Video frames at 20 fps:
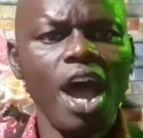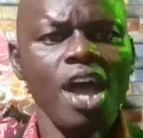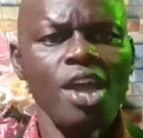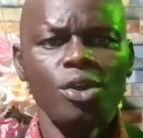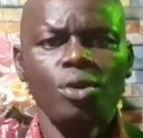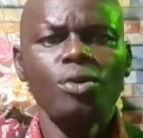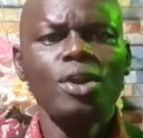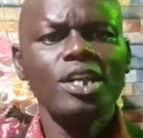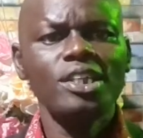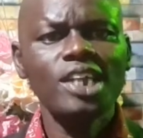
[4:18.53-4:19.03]

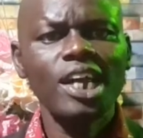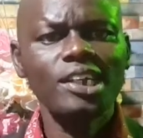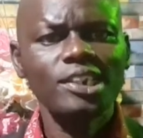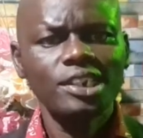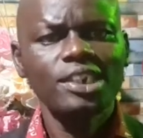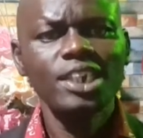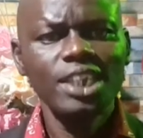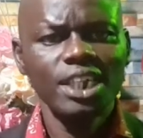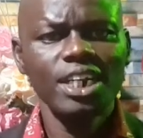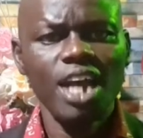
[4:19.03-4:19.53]
You just
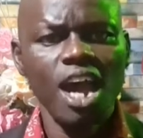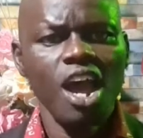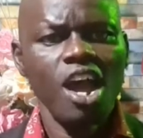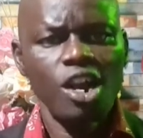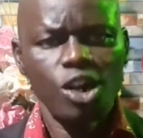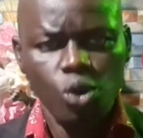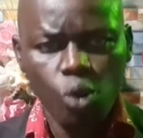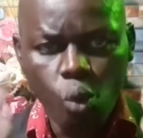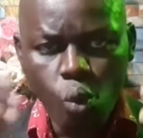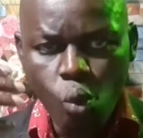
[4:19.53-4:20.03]
need
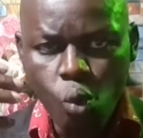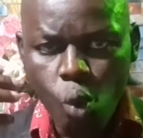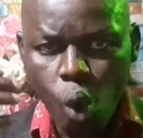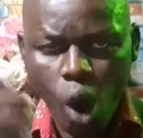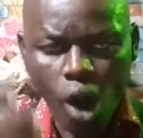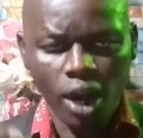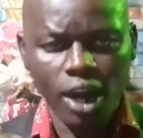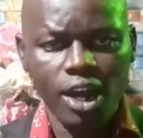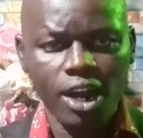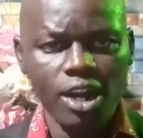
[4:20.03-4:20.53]
to
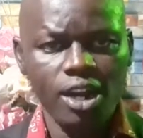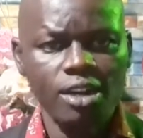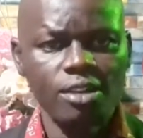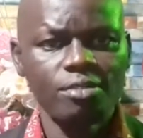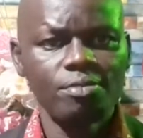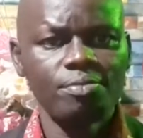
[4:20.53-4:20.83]
walk